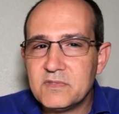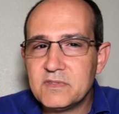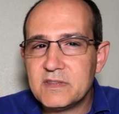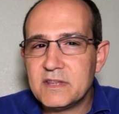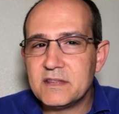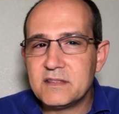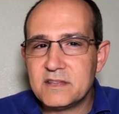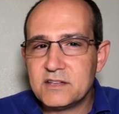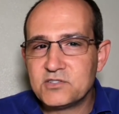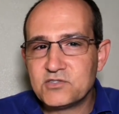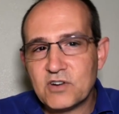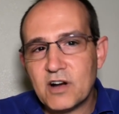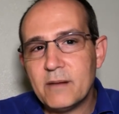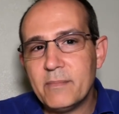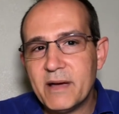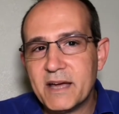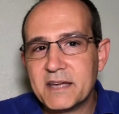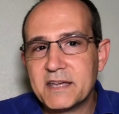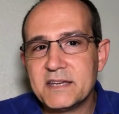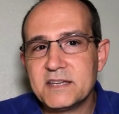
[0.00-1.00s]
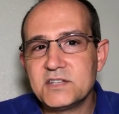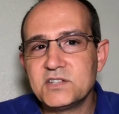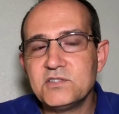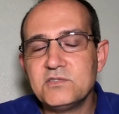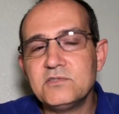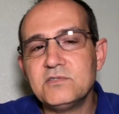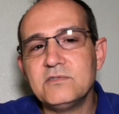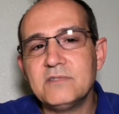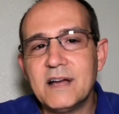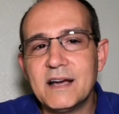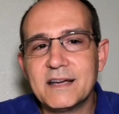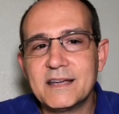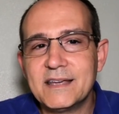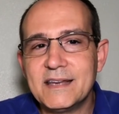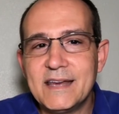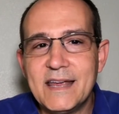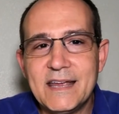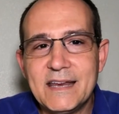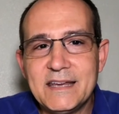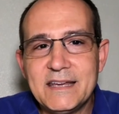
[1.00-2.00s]
the drawback is you do not
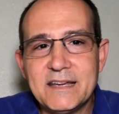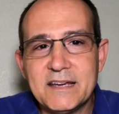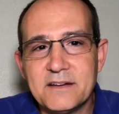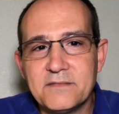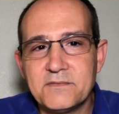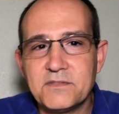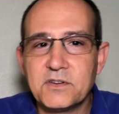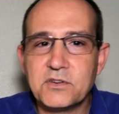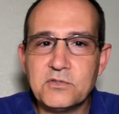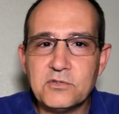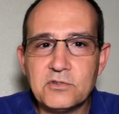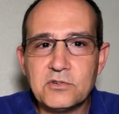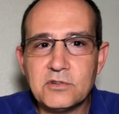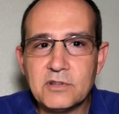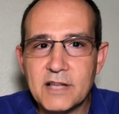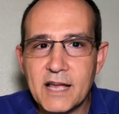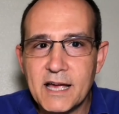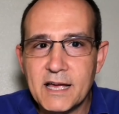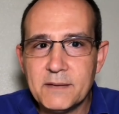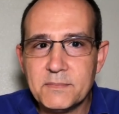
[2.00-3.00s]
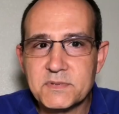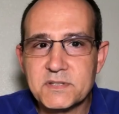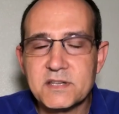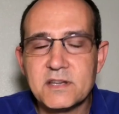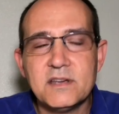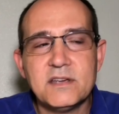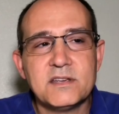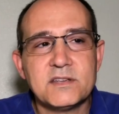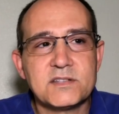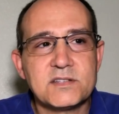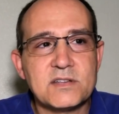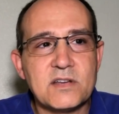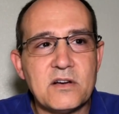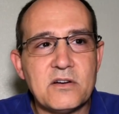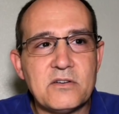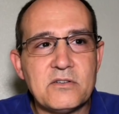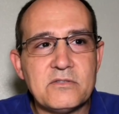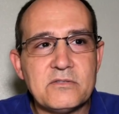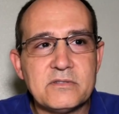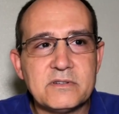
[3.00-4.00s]
get any of the Google apps.
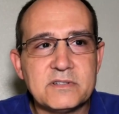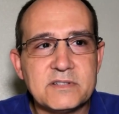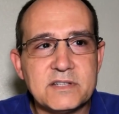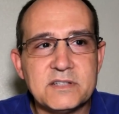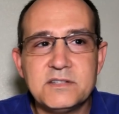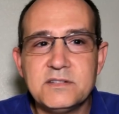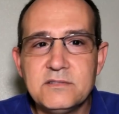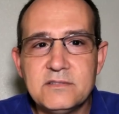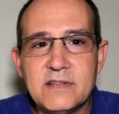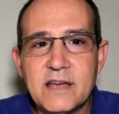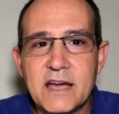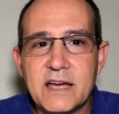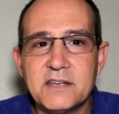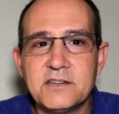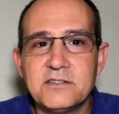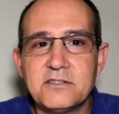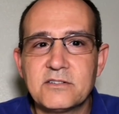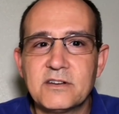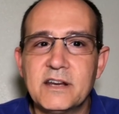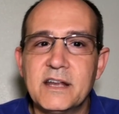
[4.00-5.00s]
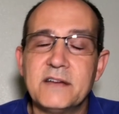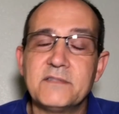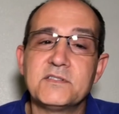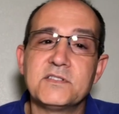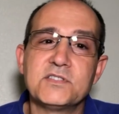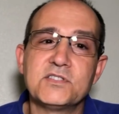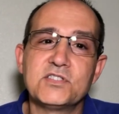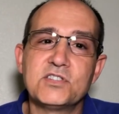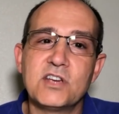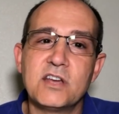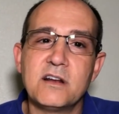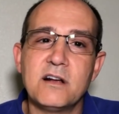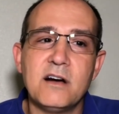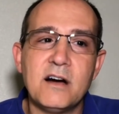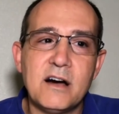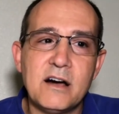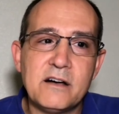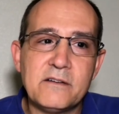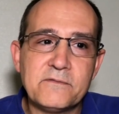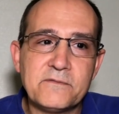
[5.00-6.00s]
So to do that, you're going to have to shut
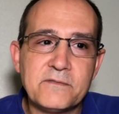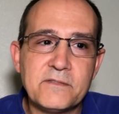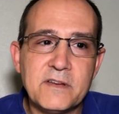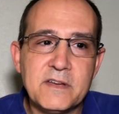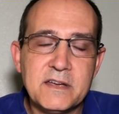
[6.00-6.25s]
off.